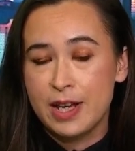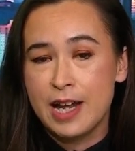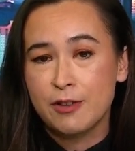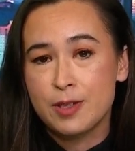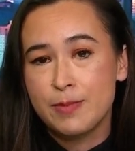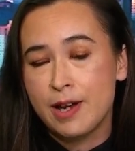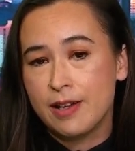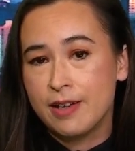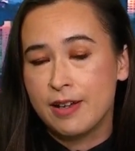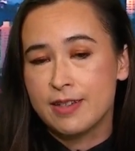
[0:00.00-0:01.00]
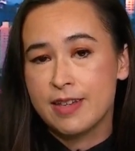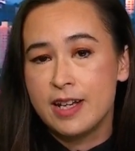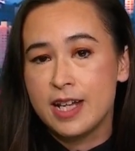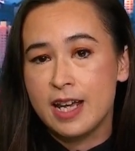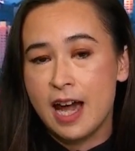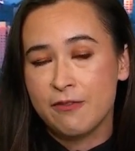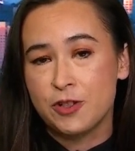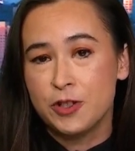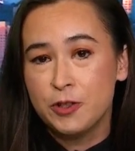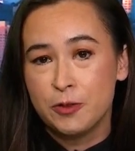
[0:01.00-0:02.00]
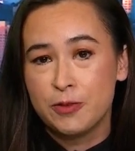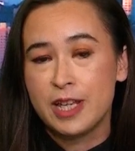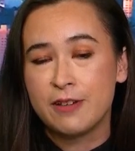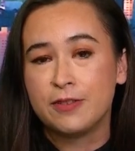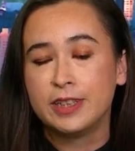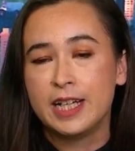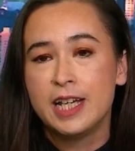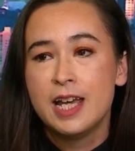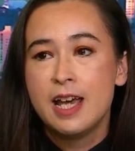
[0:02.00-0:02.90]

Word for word: announcement on, on Sunday yeah. afternoon, thankfully.